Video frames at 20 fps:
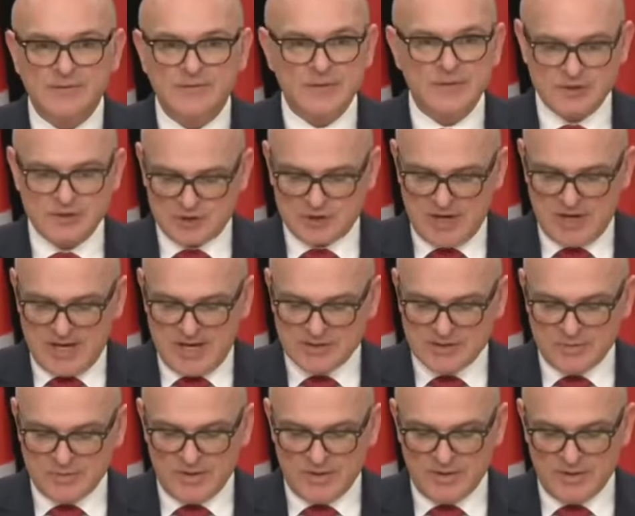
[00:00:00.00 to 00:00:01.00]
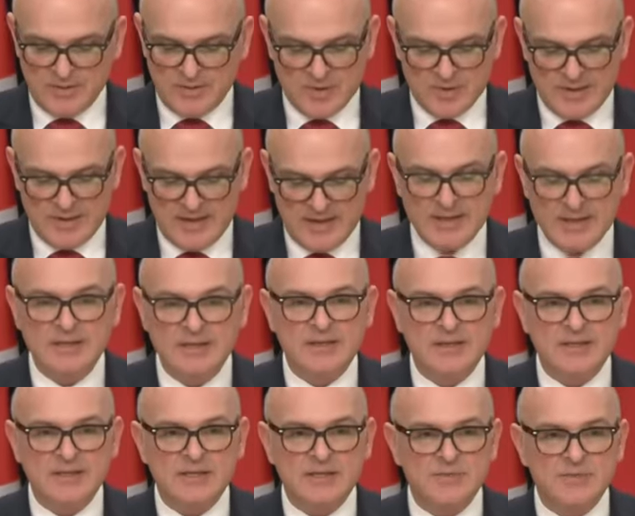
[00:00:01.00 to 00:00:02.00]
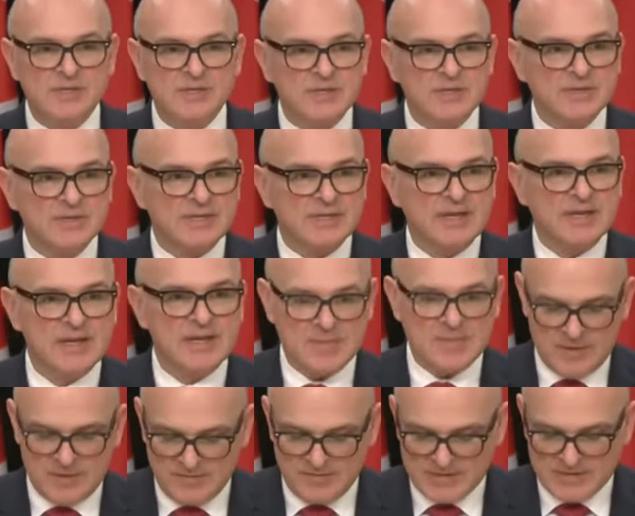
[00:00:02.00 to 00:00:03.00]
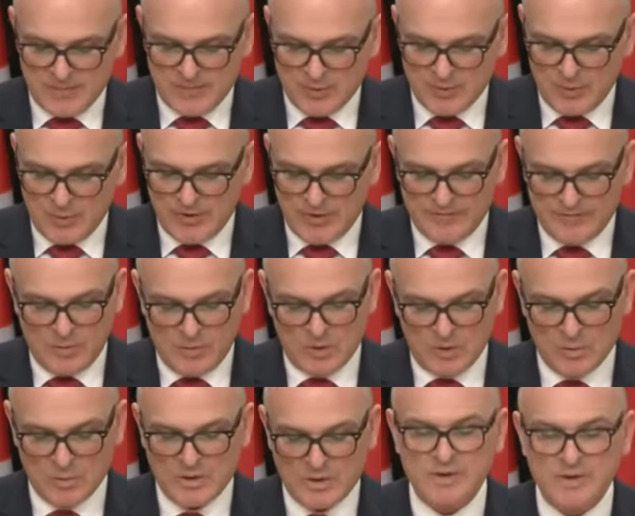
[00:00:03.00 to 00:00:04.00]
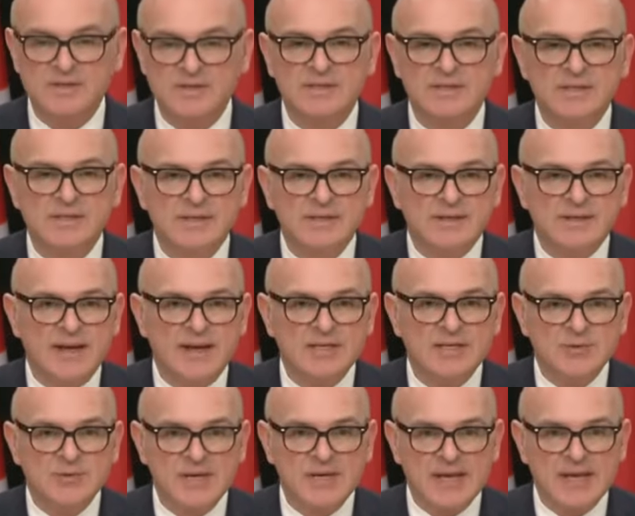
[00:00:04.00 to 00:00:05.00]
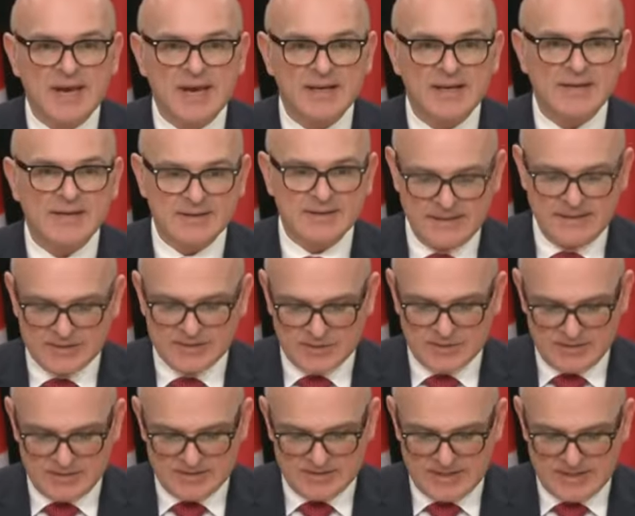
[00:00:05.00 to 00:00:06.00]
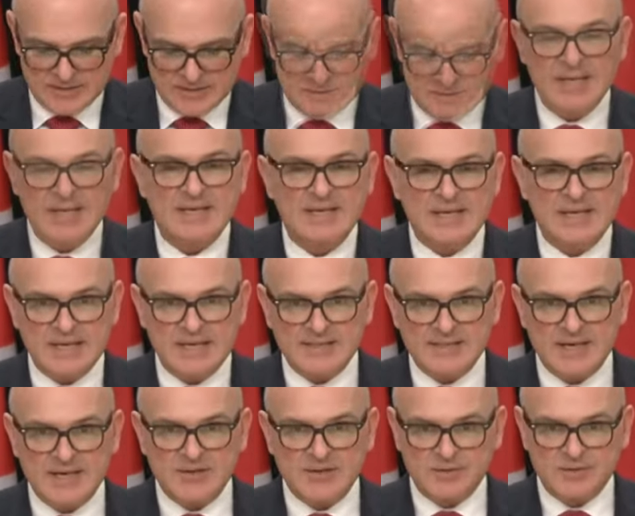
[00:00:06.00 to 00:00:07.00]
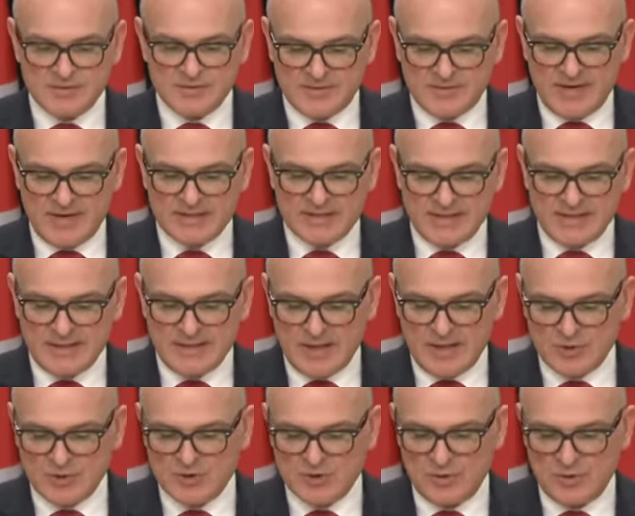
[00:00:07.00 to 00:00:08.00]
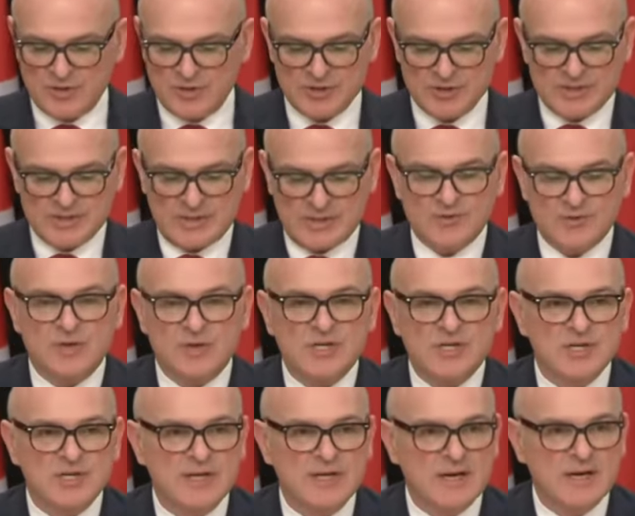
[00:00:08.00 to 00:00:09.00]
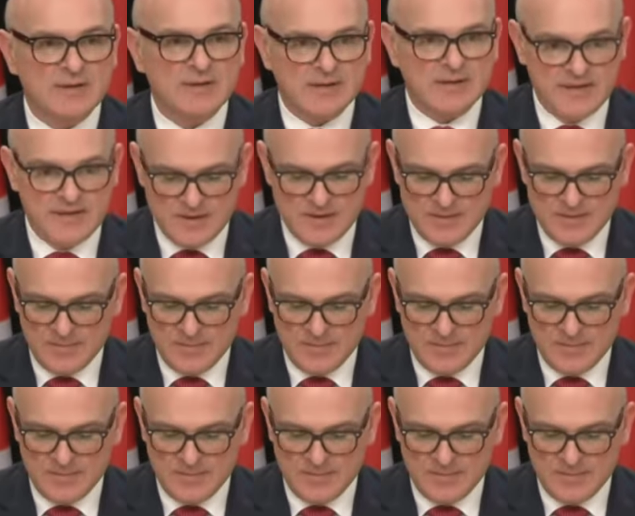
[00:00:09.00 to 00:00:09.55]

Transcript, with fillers: first change that we are implementing is reducing the amount of temporary foreign workers entering Canada in certain sectors. In key sectors facing labour shortages, construction and healthcare,